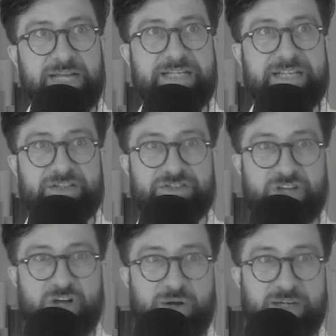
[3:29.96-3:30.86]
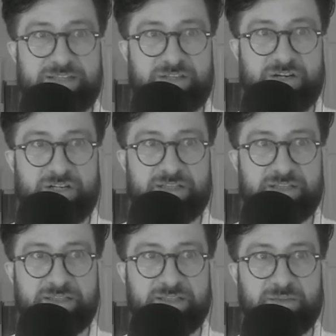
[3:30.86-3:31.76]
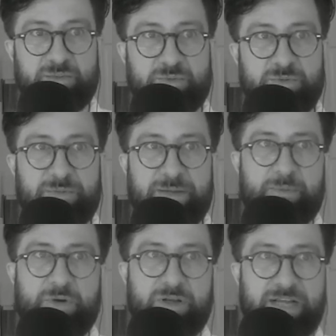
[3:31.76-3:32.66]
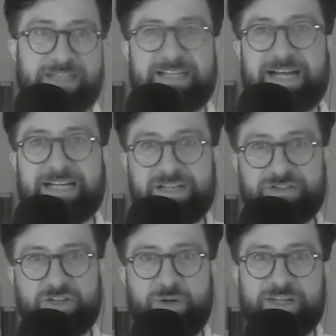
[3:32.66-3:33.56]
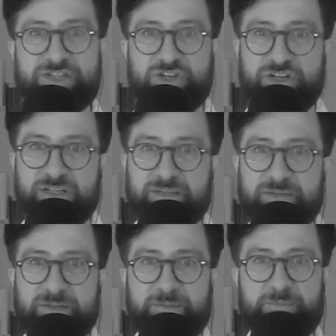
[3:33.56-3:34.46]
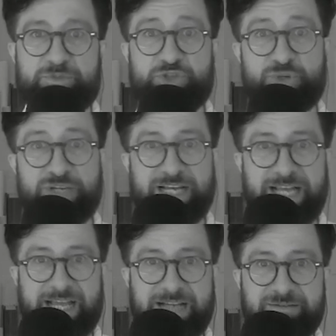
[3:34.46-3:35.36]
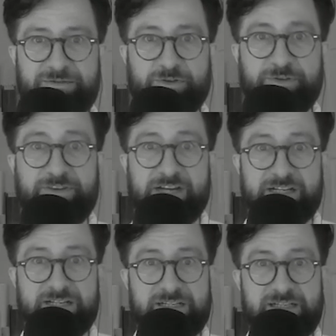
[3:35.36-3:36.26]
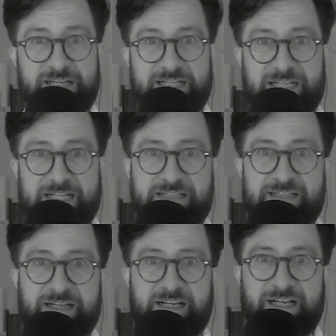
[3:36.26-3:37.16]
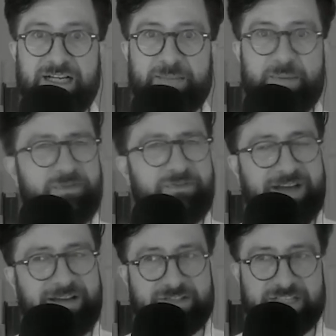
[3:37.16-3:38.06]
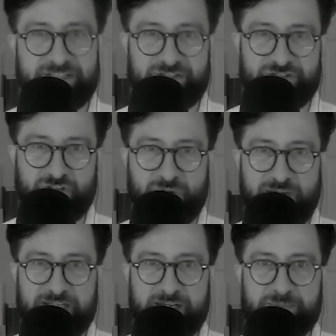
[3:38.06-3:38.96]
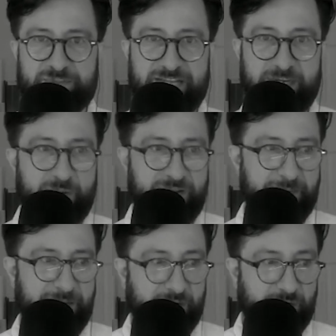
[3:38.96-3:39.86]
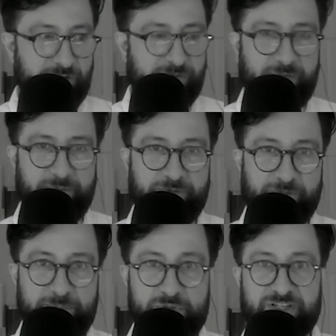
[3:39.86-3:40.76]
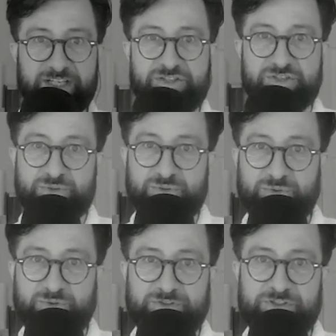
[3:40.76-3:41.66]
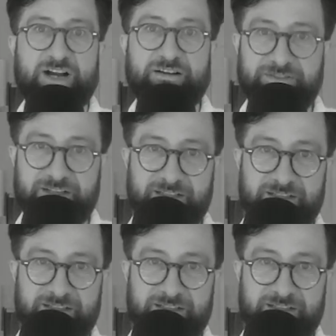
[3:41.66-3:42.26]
years ago, I started, 9 years ago, I started shooting again for fun. And then maybe 5-6 years ago, I ended up segueing my career from music to photography.